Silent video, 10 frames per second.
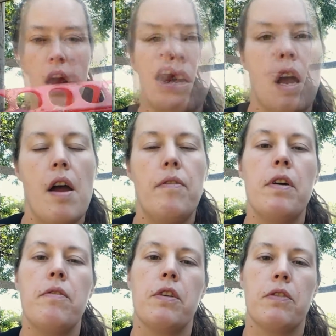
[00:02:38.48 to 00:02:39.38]
I
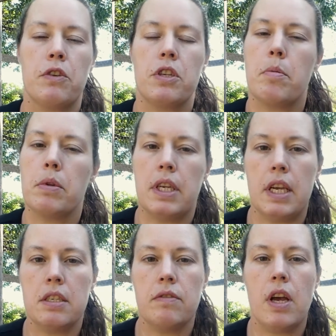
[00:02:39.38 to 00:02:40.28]
found for the first couple of
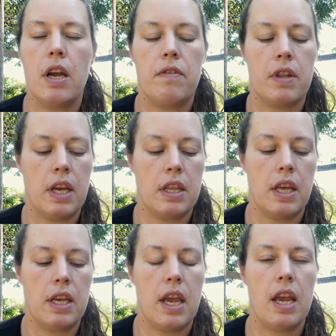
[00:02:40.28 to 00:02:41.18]
days of life that
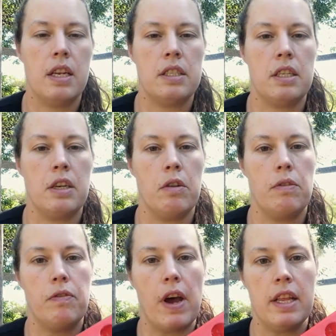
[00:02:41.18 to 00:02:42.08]
they can't necessarily
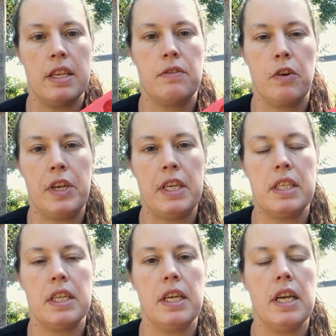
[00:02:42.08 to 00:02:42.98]
find this very
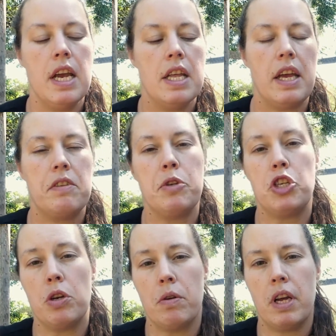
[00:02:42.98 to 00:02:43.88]
easily. They have to be
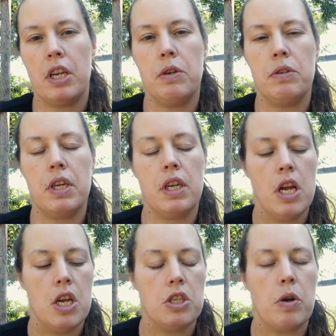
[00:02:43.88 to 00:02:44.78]
shown how to use it.
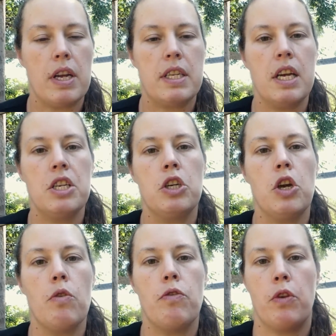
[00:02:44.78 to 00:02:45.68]
So I tend to
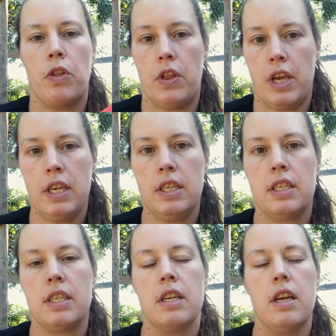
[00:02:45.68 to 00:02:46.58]
go for
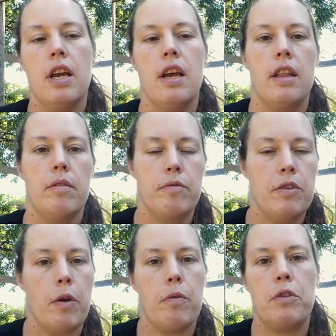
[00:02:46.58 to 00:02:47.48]
this.
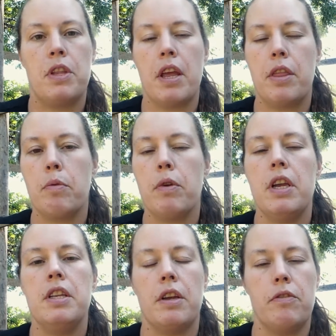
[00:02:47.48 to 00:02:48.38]
Day
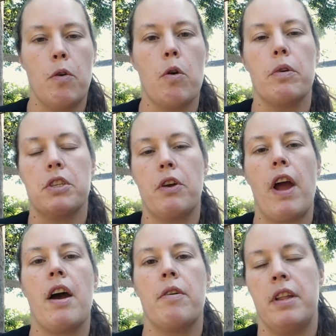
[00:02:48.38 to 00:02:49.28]
3, day 4, once they're
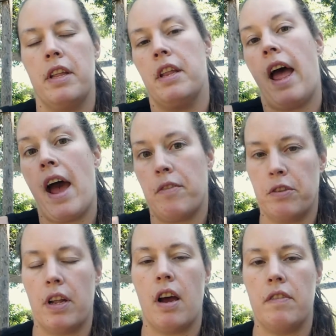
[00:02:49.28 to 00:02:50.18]
out, and then
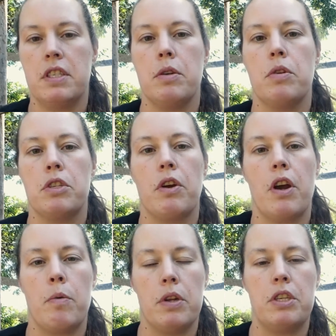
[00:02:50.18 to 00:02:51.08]
after that, obviously, once they're
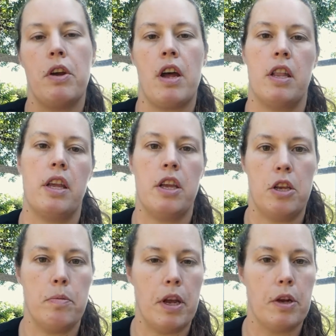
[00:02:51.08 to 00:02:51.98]
out of the
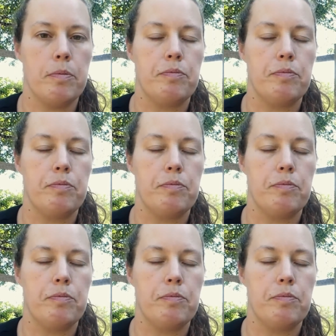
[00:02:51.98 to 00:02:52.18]
incubator.